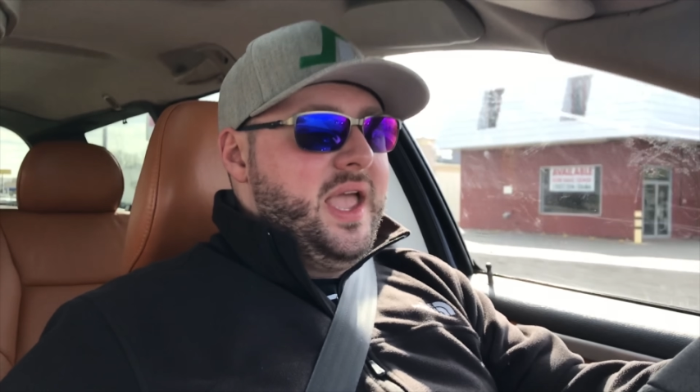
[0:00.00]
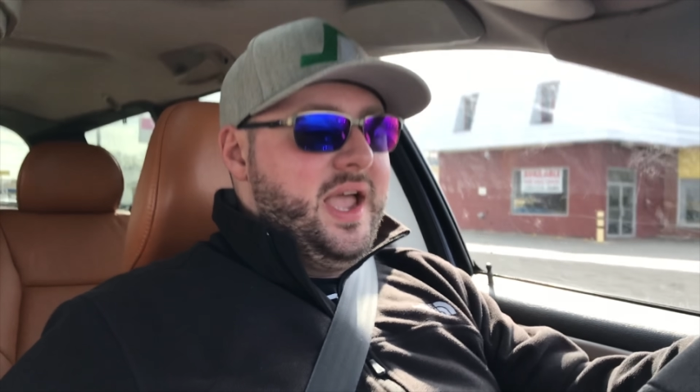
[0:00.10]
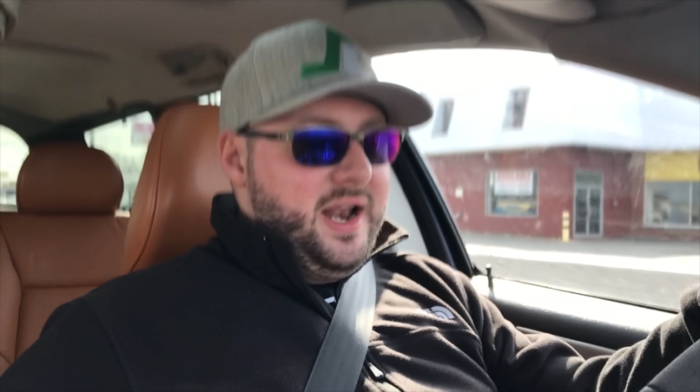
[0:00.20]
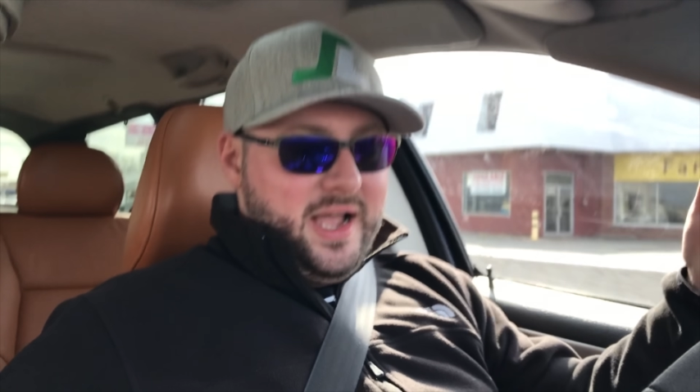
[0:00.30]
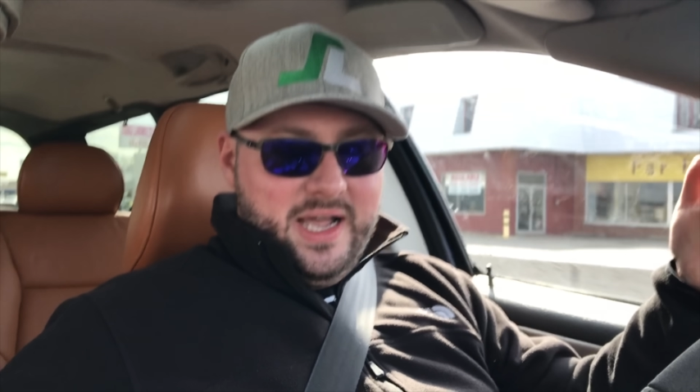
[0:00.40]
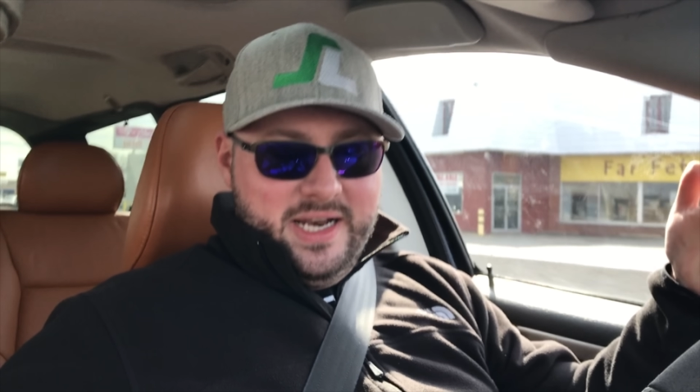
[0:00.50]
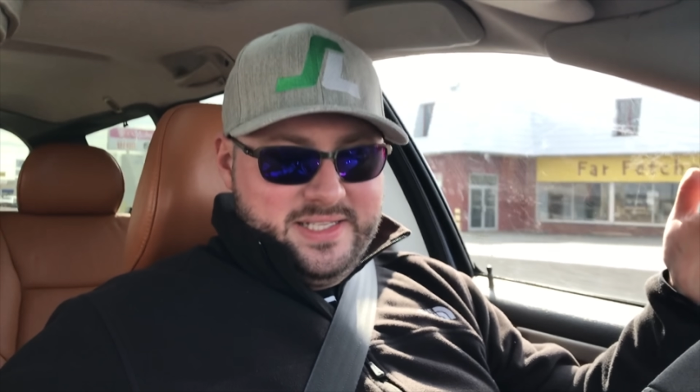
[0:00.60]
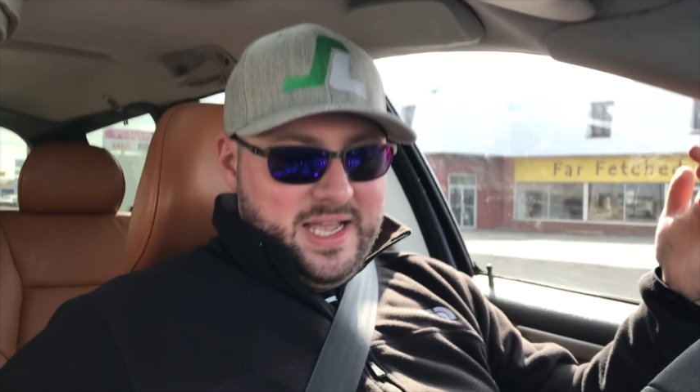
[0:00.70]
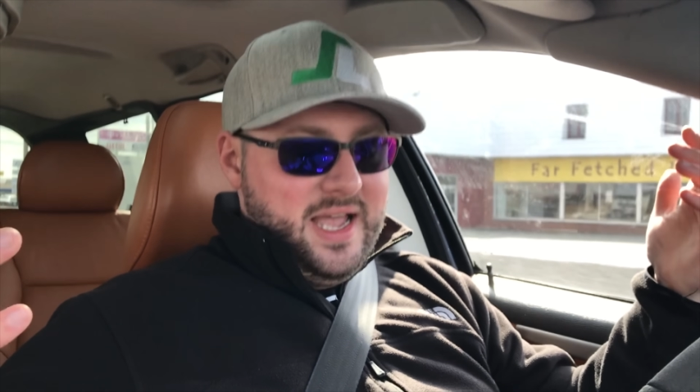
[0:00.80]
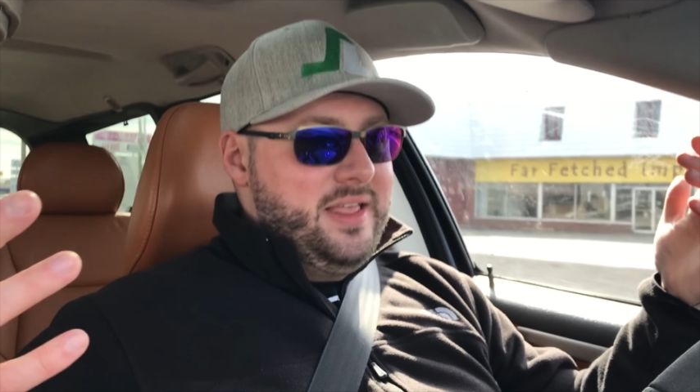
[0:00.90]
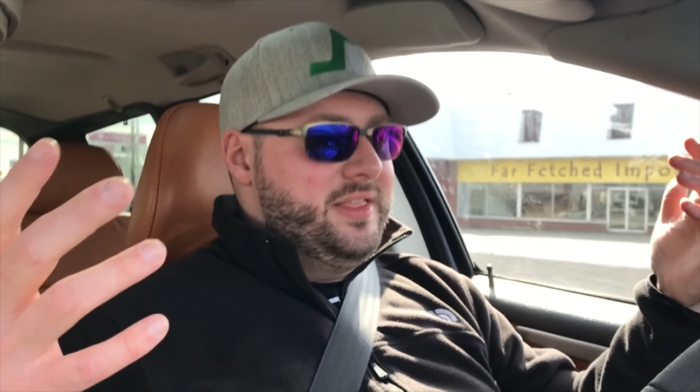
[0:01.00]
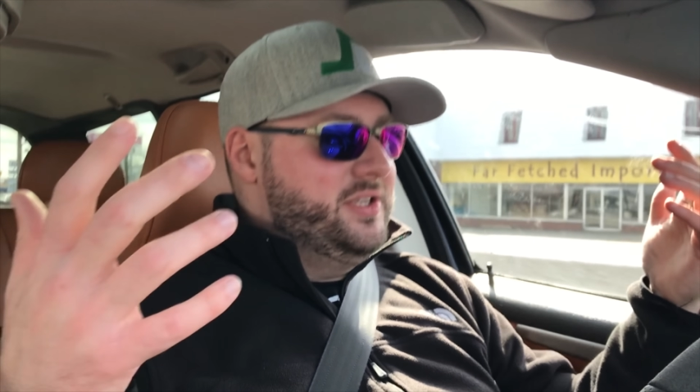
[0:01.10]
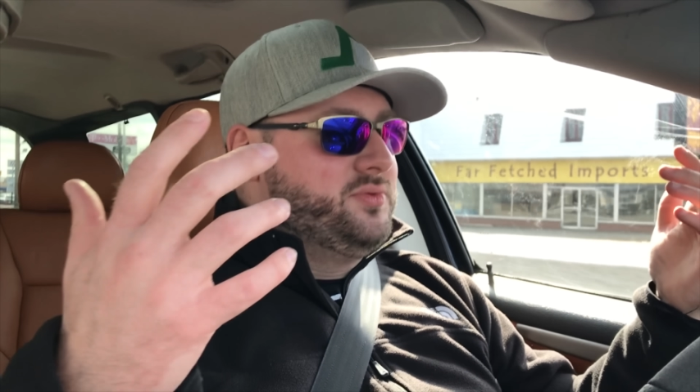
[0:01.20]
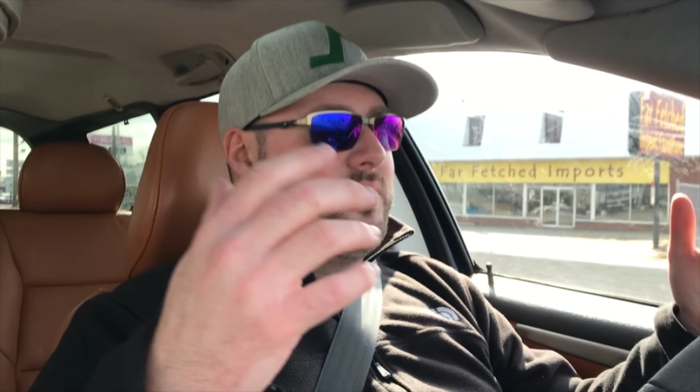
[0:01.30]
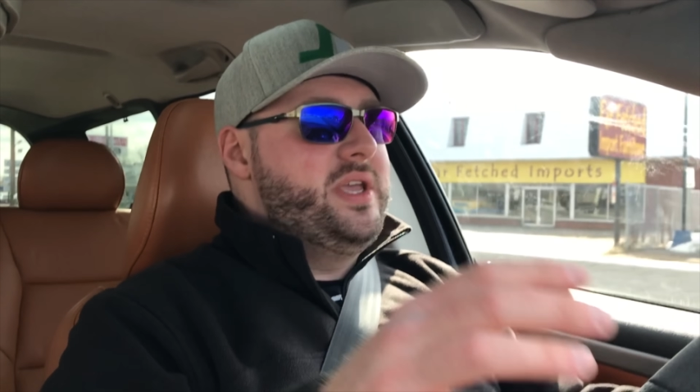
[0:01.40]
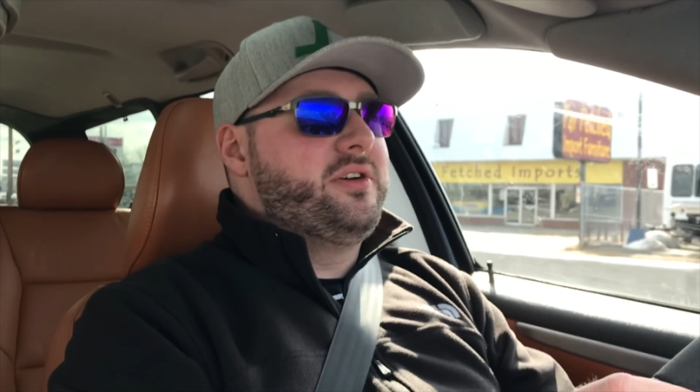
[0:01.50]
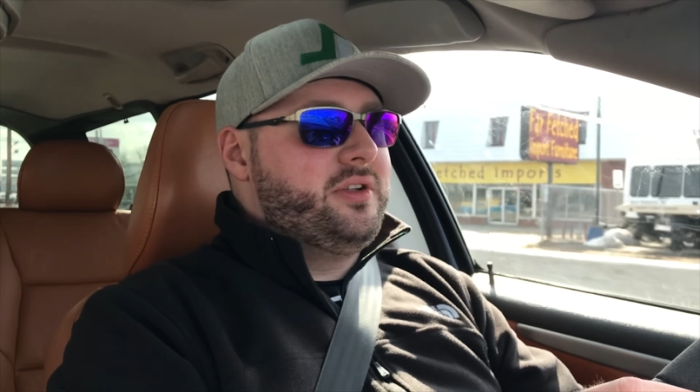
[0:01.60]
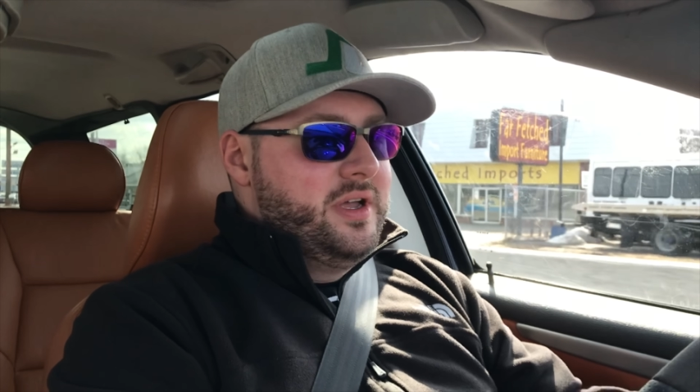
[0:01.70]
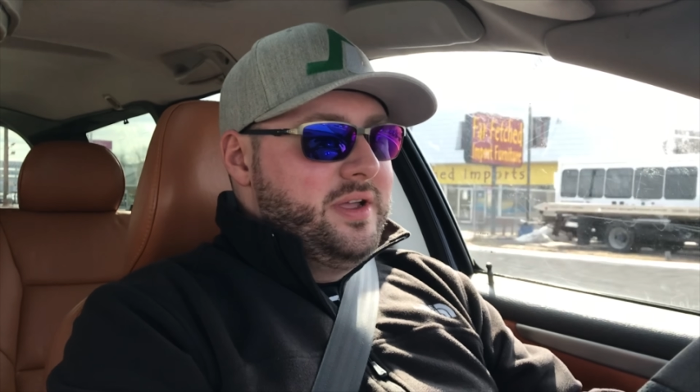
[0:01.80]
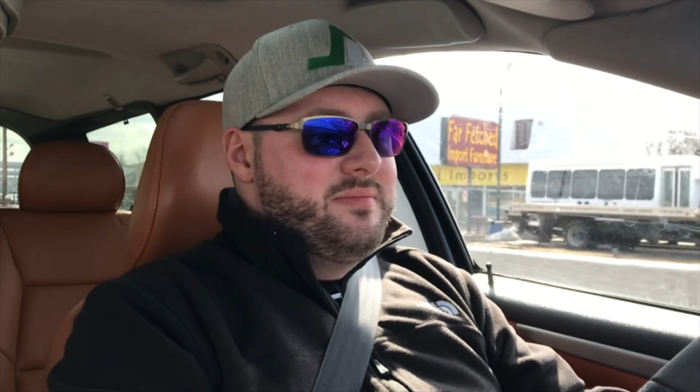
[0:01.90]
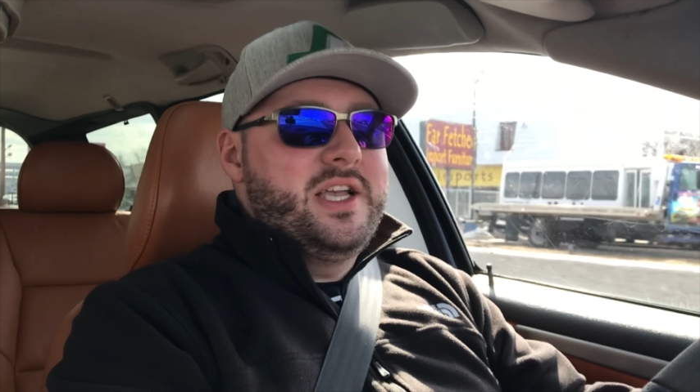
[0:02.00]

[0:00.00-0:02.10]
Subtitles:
And I gotta say, this wheel